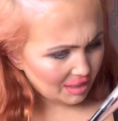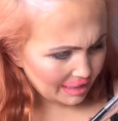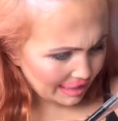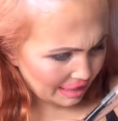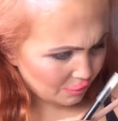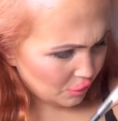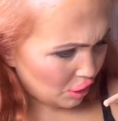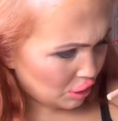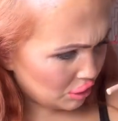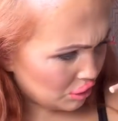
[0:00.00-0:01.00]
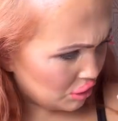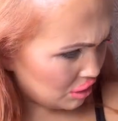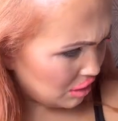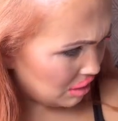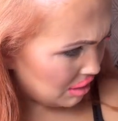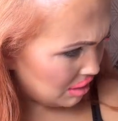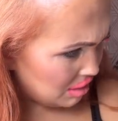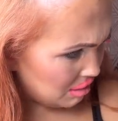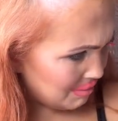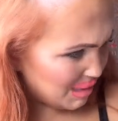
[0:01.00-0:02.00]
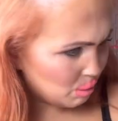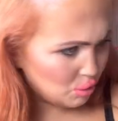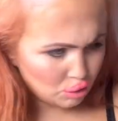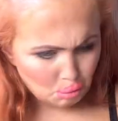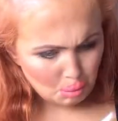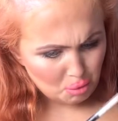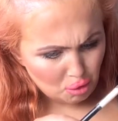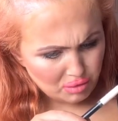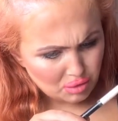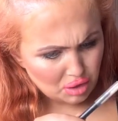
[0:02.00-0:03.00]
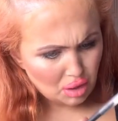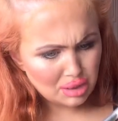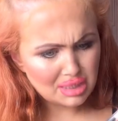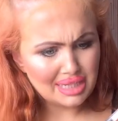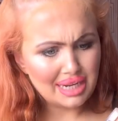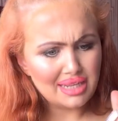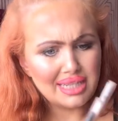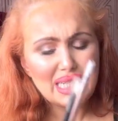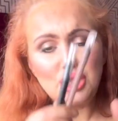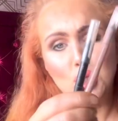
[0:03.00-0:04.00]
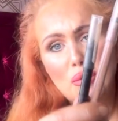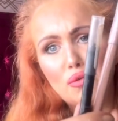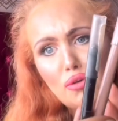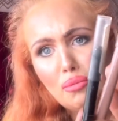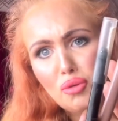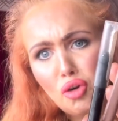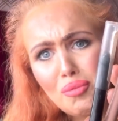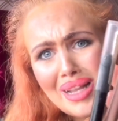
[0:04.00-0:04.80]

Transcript: And then I've got, this one's all ripped off, so it's hard to say. These two are both ripped off.